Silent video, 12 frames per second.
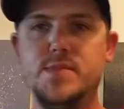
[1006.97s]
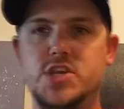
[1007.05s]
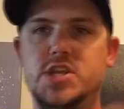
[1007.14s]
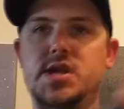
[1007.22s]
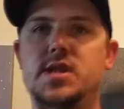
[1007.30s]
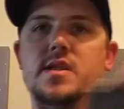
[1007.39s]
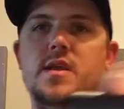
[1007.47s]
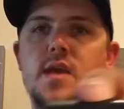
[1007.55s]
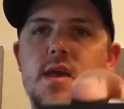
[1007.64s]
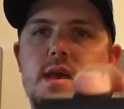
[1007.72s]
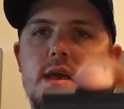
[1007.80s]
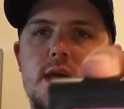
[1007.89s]
Machine.
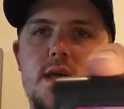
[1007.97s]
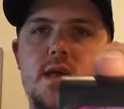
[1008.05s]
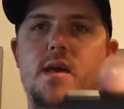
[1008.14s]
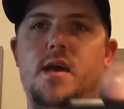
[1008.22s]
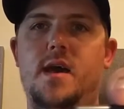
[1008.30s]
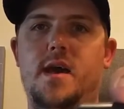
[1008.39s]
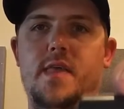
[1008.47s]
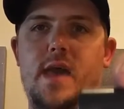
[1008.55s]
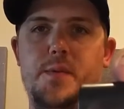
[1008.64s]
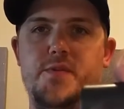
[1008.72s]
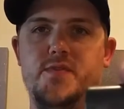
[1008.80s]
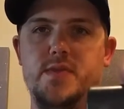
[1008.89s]

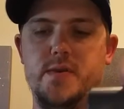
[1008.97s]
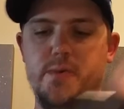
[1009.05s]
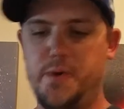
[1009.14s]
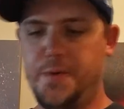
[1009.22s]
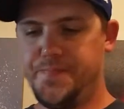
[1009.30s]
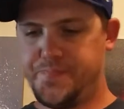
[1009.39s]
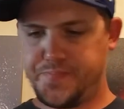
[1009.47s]
That one's really cool.